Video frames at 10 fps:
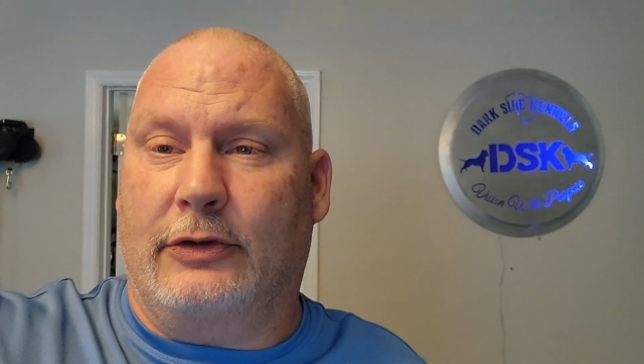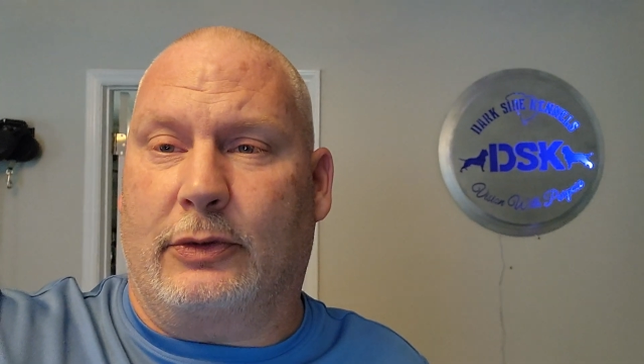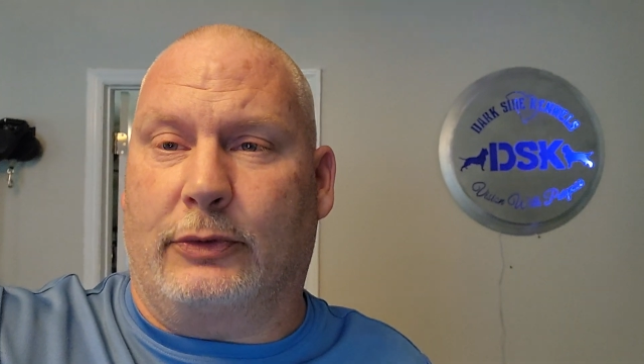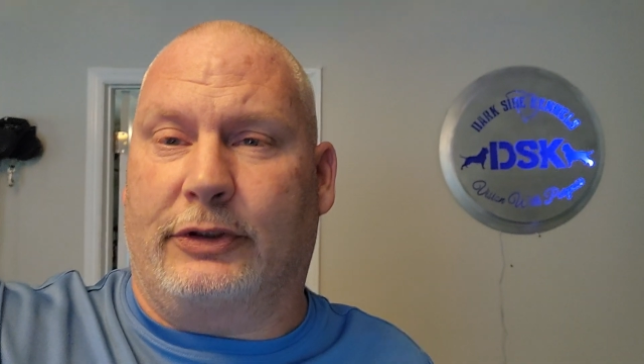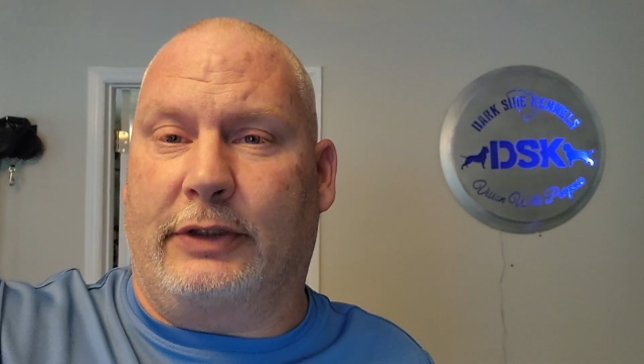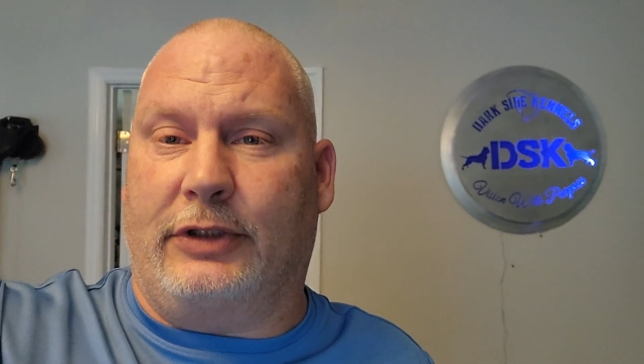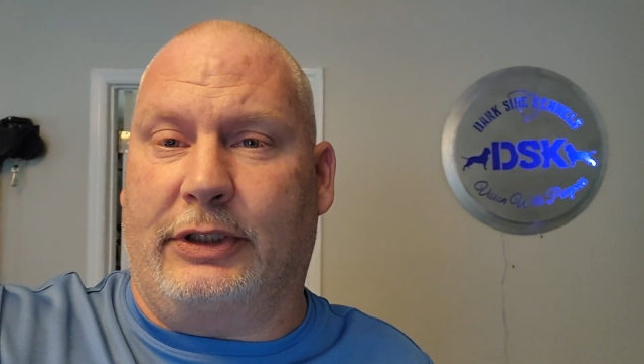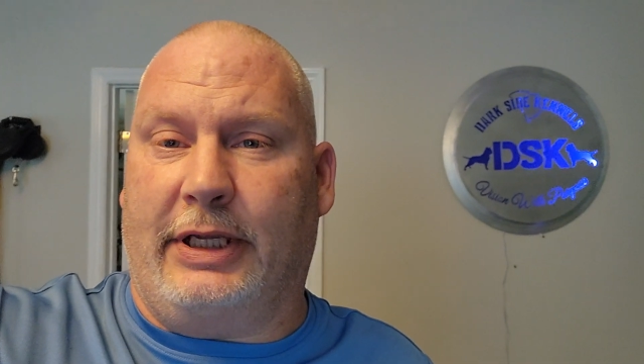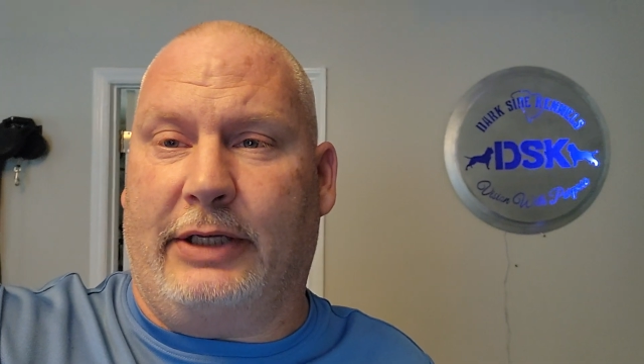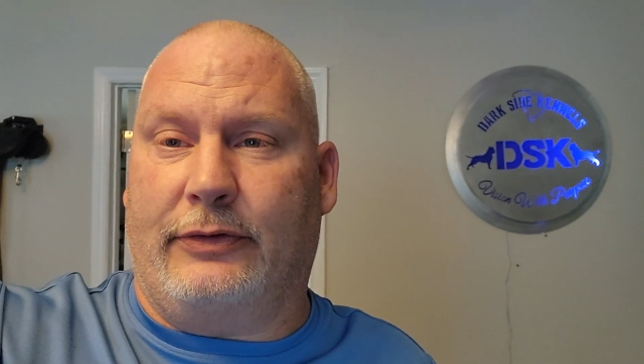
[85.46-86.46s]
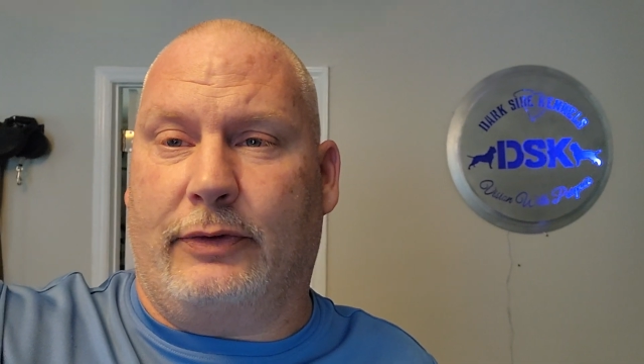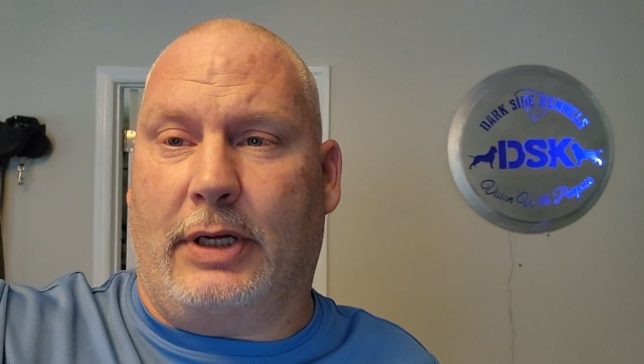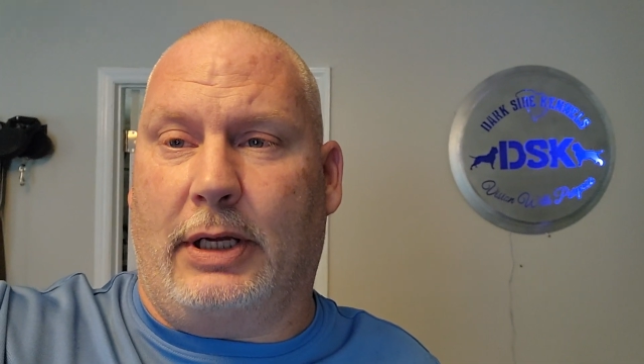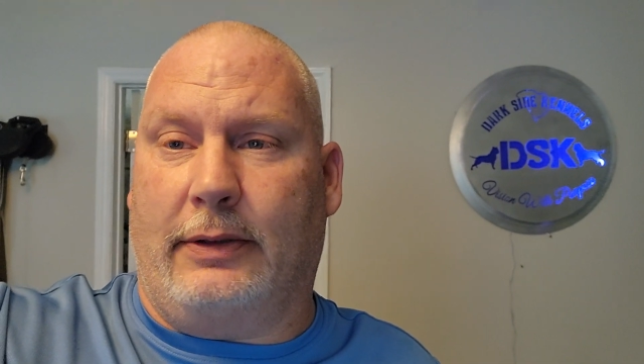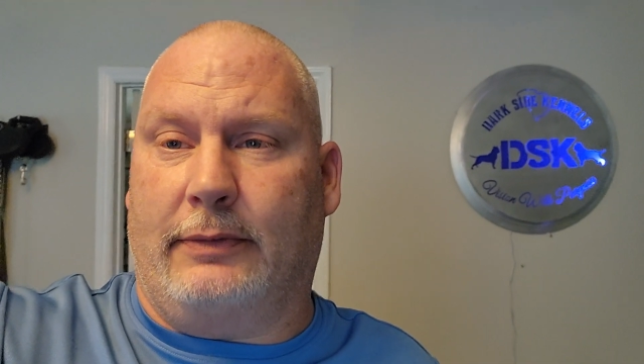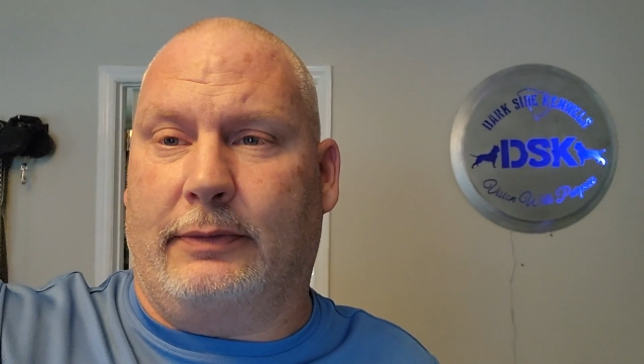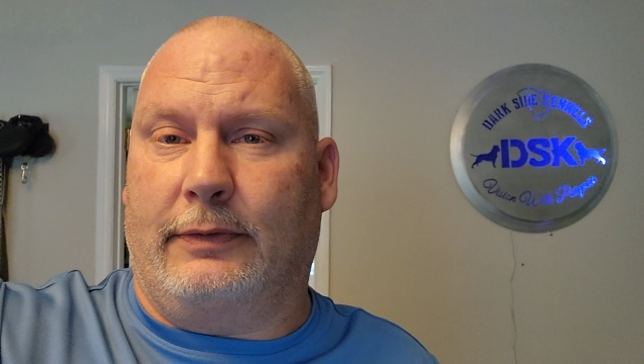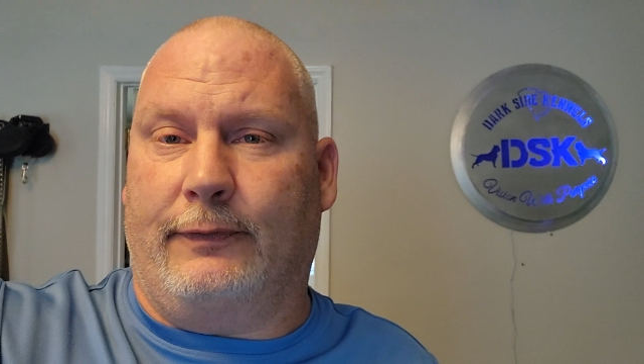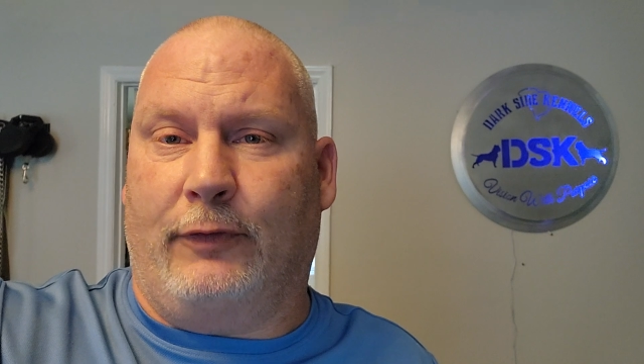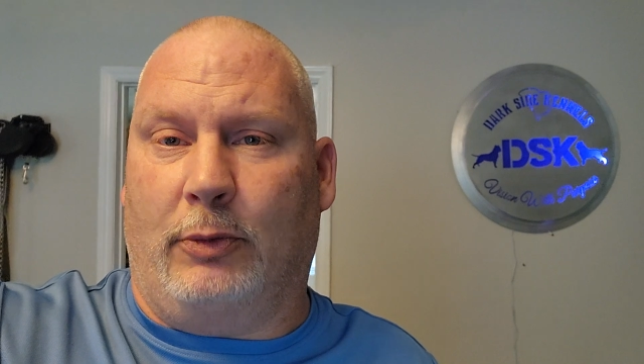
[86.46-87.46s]
so we'll see if she takes or not
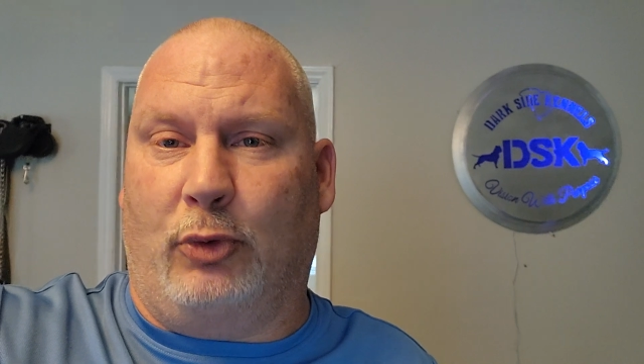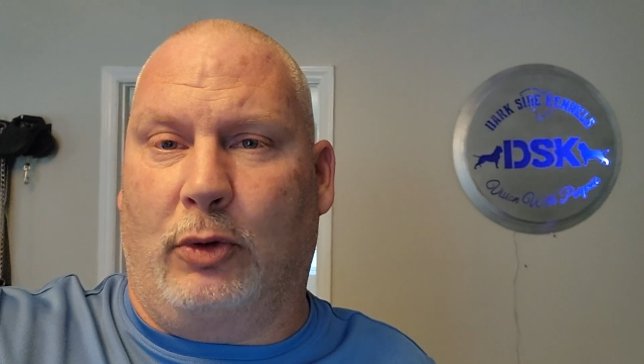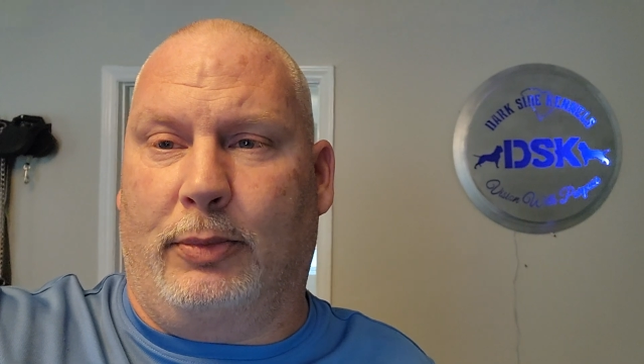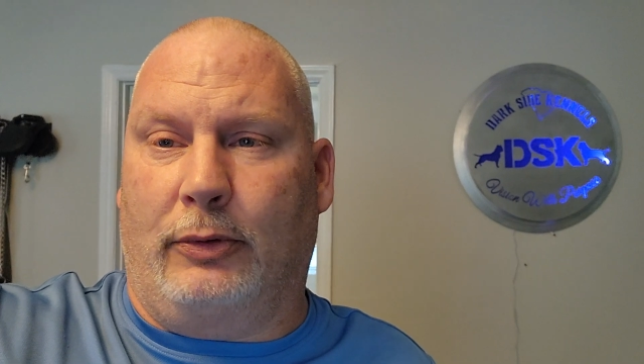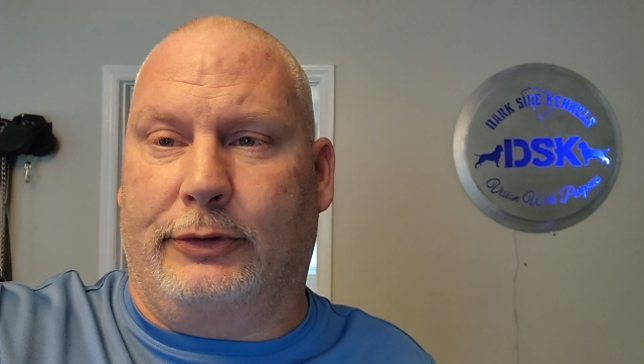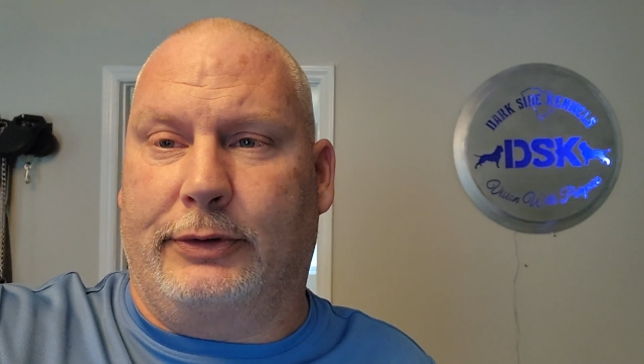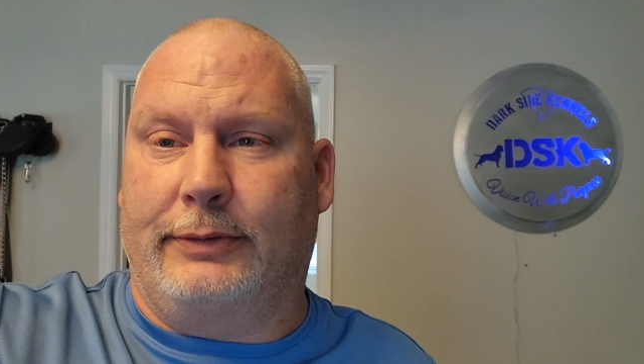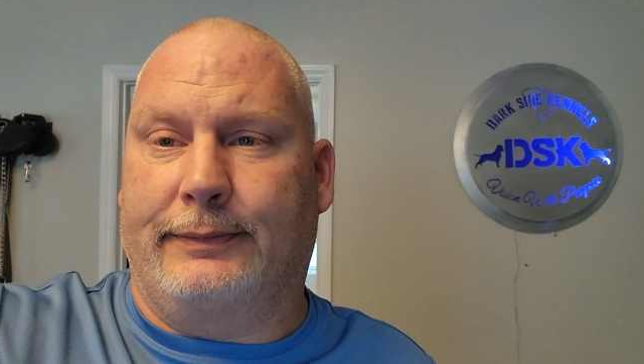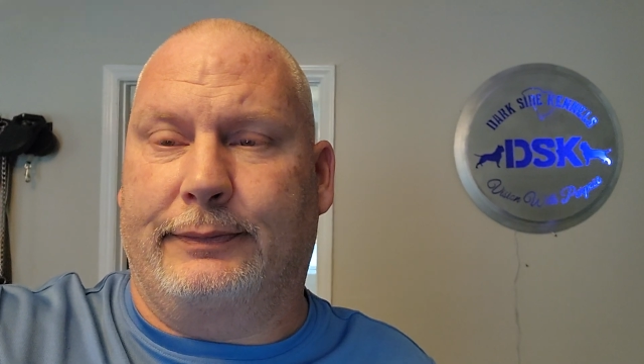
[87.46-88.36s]
for the Boerboels.